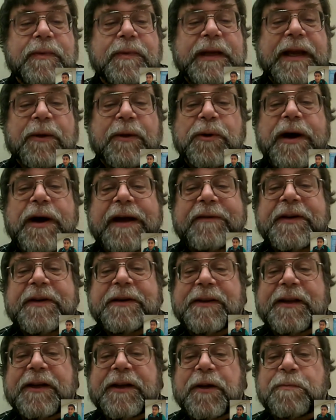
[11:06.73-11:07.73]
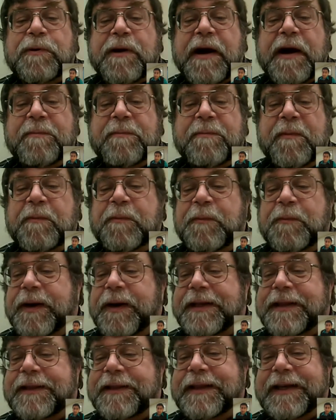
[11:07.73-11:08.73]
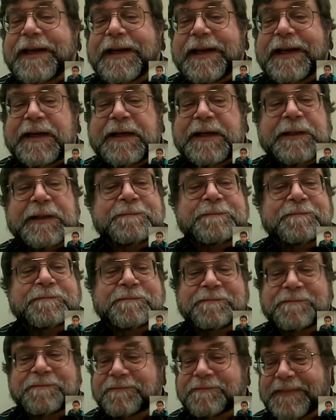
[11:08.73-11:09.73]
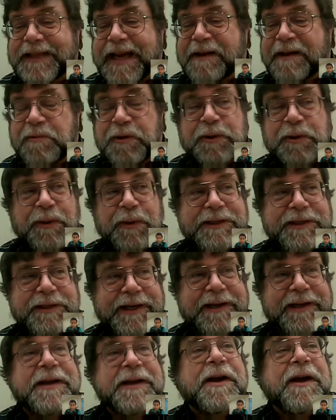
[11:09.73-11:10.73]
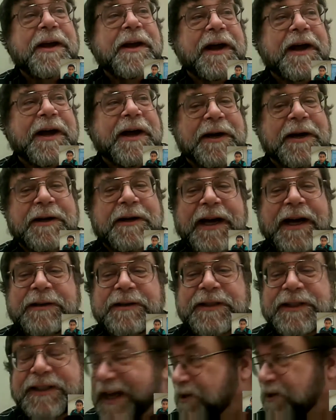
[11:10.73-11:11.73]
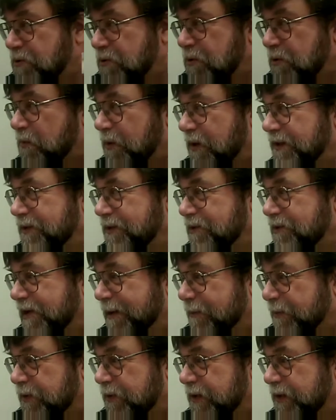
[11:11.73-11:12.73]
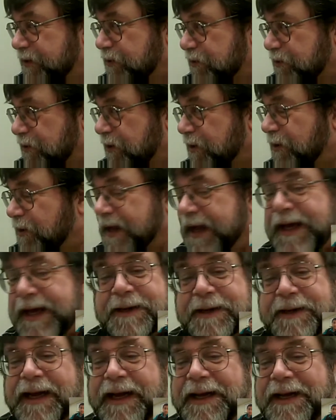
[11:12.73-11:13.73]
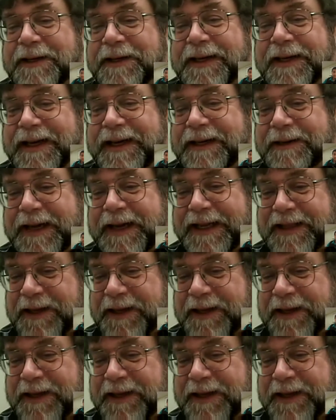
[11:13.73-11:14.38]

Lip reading: Yeah, we're having a little problem with the camera switching. On scheduled ones, you're able to control that, and I